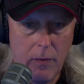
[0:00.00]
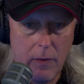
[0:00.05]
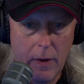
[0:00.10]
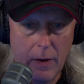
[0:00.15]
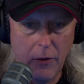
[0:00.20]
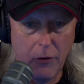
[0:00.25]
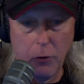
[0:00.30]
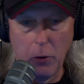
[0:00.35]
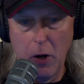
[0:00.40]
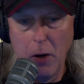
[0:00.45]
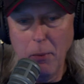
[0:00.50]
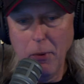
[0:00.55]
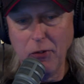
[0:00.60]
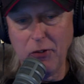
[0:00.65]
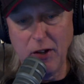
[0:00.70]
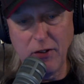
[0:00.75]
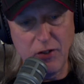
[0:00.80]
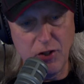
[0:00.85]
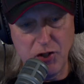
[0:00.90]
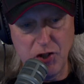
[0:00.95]
This one
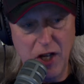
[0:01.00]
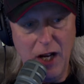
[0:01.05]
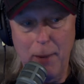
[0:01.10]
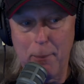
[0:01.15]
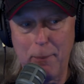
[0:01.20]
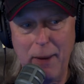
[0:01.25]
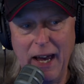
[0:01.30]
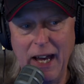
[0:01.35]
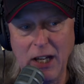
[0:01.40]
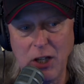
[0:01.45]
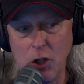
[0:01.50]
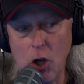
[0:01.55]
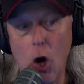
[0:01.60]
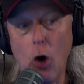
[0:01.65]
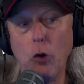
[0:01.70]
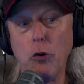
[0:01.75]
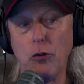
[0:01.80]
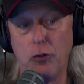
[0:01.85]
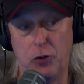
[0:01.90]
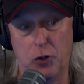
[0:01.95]
almost has a champagne
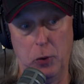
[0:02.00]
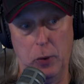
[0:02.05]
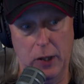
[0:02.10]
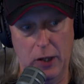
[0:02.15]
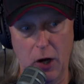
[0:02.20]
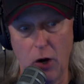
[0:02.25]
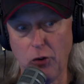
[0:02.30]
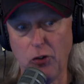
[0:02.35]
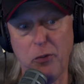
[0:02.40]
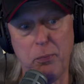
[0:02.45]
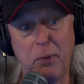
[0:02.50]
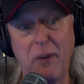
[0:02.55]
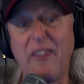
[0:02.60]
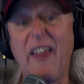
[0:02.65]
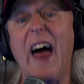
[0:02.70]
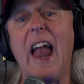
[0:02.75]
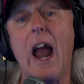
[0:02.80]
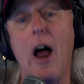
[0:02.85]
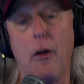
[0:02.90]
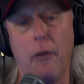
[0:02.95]
nose to it. I'll just put
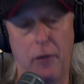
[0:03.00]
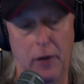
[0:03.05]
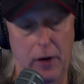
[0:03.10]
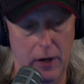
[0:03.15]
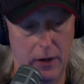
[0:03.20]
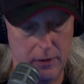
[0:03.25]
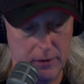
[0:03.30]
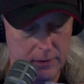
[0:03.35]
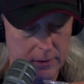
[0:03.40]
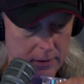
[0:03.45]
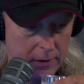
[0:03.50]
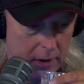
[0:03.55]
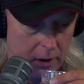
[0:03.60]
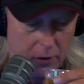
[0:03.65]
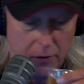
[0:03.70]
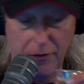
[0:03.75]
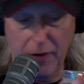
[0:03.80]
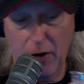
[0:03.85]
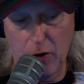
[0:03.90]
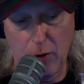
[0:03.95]
that out there. I don't
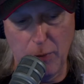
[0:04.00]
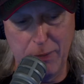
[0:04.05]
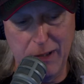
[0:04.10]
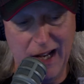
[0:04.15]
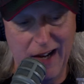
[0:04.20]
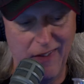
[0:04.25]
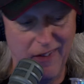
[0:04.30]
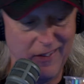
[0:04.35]
know if that'll apply to the